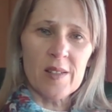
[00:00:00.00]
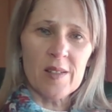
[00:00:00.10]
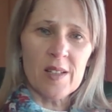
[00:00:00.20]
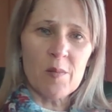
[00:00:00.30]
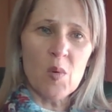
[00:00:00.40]

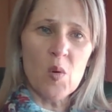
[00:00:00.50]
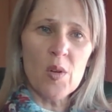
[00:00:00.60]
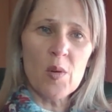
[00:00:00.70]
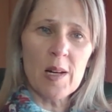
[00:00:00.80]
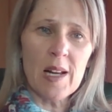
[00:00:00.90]
And the more
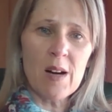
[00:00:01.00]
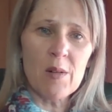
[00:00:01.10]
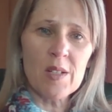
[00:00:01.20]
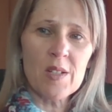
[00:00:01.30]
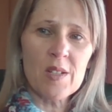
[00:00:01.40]
you allow
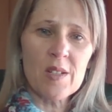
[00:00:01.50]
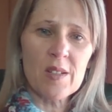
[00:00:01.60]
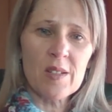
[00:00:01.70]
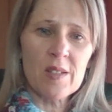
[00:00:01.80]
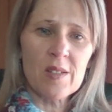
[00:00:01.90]
it
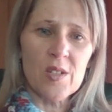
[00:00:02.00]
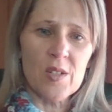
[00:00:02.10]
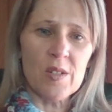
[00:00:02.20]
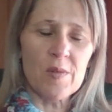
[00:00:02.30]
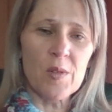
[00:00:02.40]
to
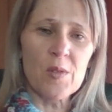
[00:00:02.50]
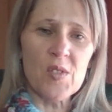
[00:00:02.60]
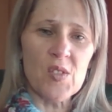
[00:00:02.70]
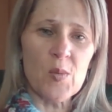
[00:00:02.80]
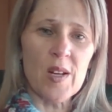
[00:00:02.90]
diffuse
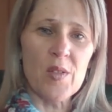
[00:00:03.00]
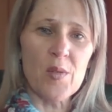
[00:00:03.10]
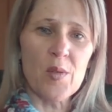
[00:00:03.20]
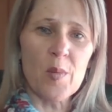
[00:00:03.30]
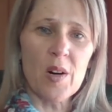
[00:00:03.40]
its way through
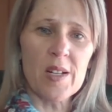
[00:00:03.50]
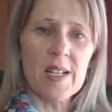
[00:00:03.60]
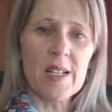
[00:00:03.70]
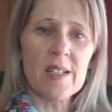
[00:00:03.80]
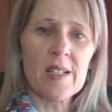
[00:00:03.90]
your body,
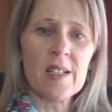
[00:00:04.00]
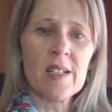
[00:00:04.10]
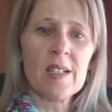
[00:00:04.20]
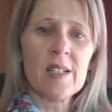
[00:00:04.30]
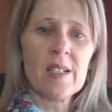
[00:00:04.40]

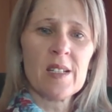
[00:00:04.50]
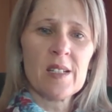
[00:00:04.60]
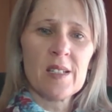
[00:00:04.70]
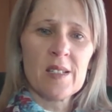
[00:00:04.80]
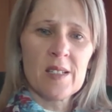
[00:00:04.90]

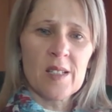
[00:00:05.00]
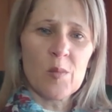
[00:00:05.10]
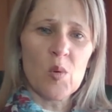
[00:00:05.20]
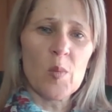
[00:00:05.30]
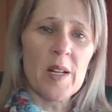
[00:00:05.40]
the
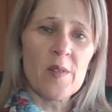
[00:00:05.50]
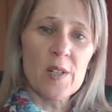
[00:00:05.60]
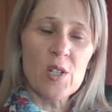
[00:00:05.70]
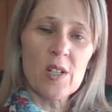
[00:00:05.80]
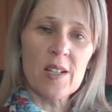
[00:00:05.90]
more
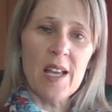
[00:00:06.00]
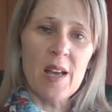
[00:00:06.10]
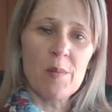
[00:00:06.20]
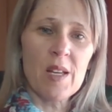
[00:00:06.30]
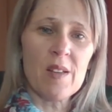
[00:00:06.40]
beneficial it can
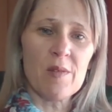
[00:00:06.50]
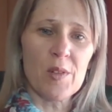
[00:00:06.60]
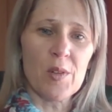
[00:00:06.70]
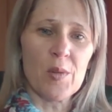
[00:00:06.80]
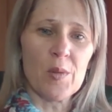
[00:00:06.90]
be for you